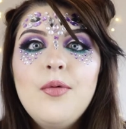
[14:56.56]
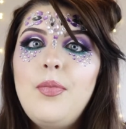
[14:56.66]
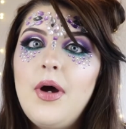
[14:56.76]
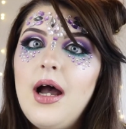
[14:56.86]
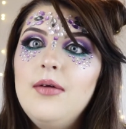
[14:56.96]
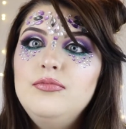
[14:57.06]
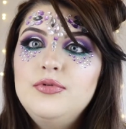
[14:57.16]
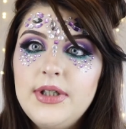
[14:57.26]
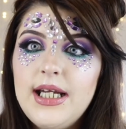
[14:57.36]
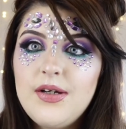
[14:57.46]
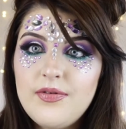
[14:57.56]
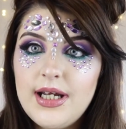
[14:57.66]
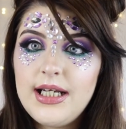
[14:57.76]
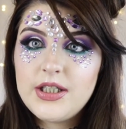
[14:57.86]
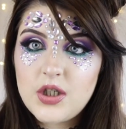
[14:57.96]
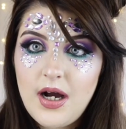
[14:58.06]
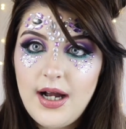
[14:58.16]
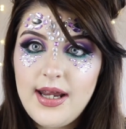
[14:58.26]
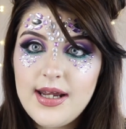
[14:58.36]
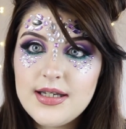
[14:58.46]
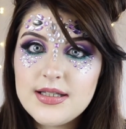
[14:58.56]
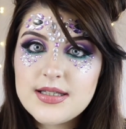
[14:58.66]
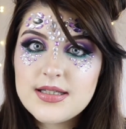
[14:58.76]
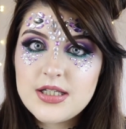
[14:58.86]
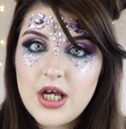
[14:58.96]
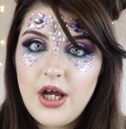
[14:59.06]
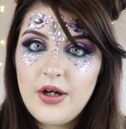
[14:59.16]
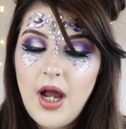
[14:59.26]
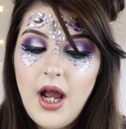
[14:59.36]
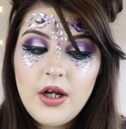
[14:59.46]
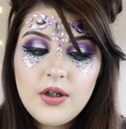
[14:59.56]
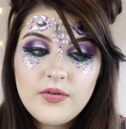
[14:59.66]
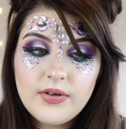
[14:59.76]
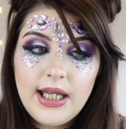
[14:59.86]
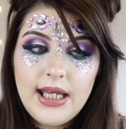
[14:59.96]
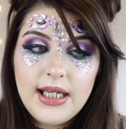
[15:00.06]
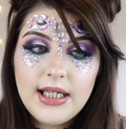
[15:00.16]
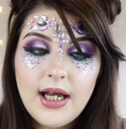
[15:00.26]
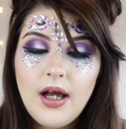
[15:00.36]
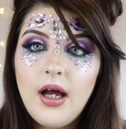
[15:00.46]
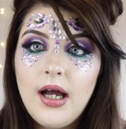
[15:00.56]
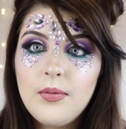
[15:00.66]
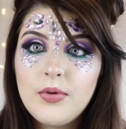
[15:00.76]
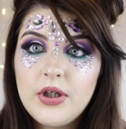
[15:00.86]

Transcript: but I'm really, really trying. So hopefully I'm